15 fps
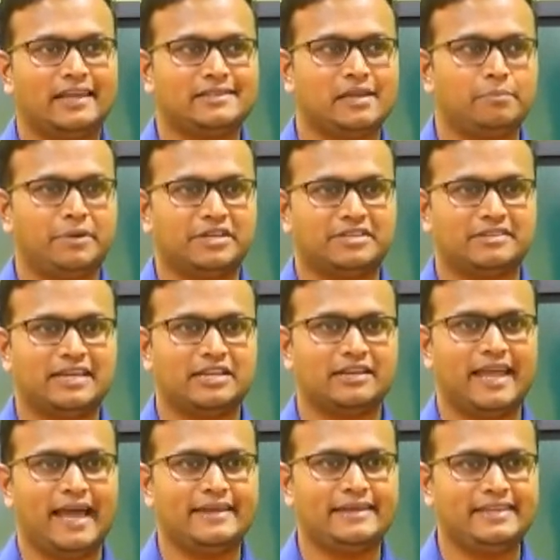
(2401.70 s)
little bit that
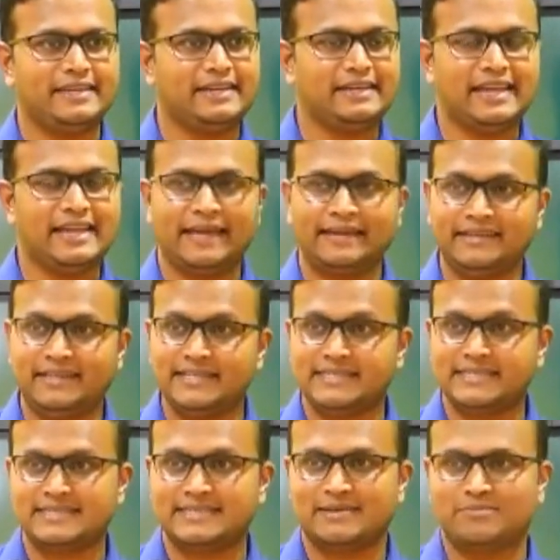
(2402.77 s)

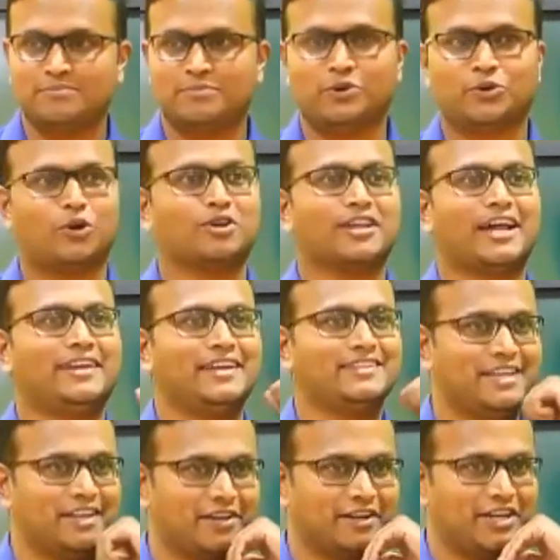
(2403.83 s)
1990s
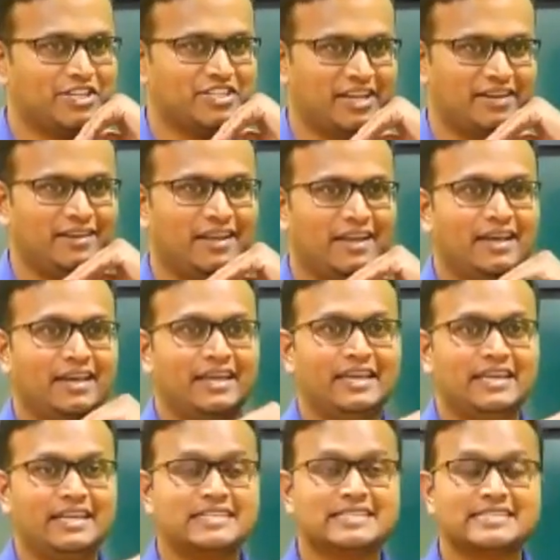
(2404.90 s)
bureaucratic generation
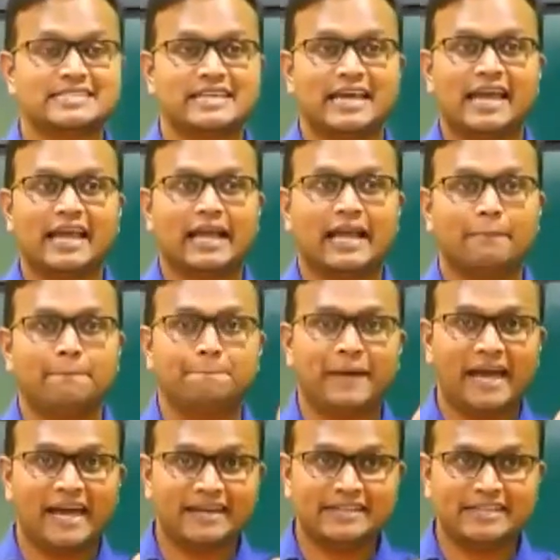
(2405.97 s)
is
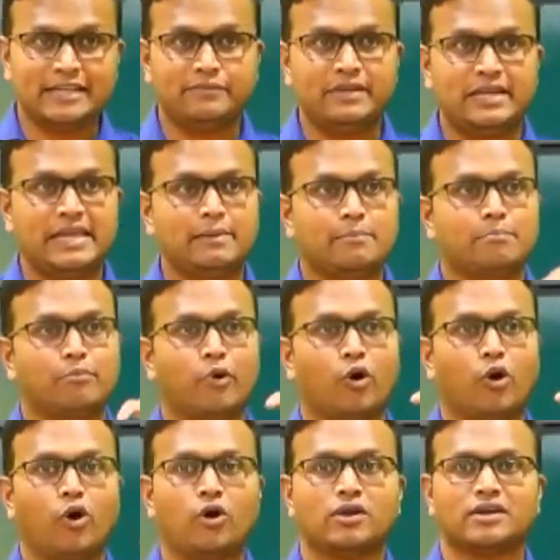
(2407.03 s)
comparatively
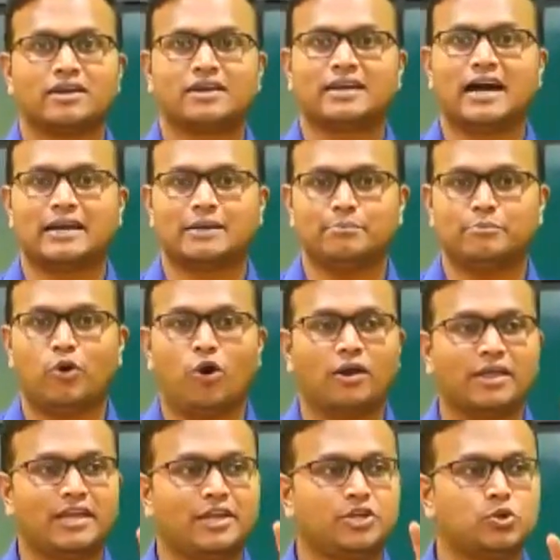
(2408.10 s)
more
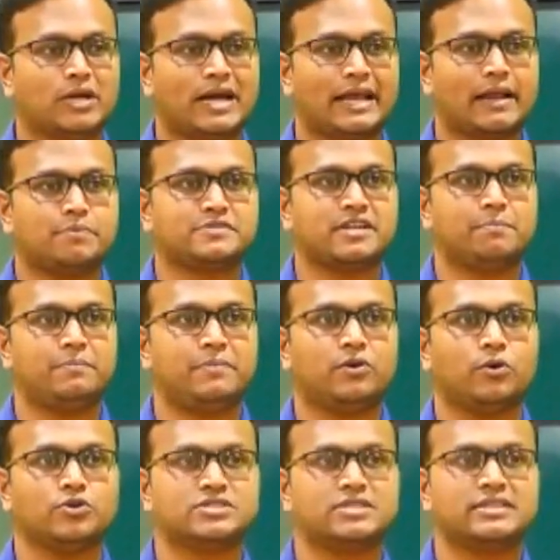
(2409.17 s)
into corruption
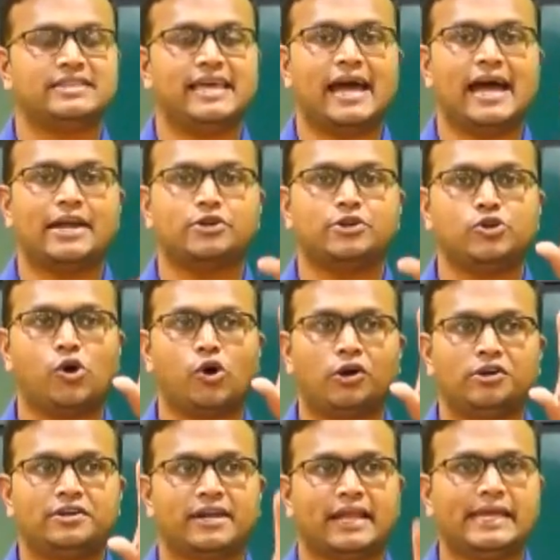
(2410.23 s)
because they had
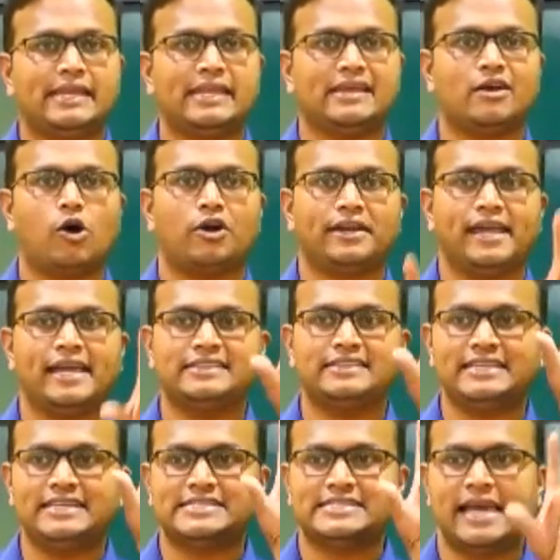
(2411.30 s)
no training on
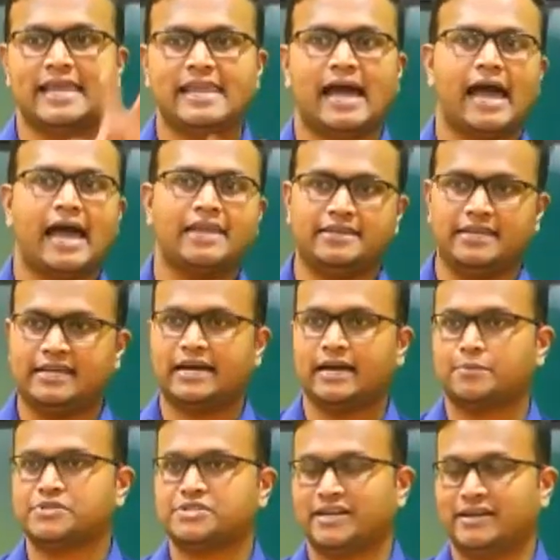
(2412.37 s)
ethics and
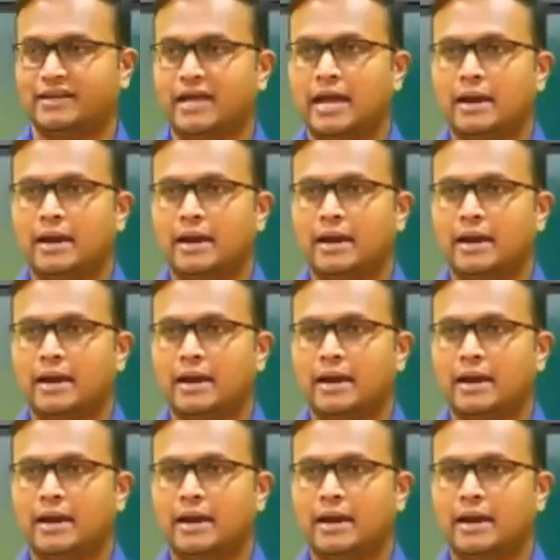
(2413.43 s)
anti-corruption.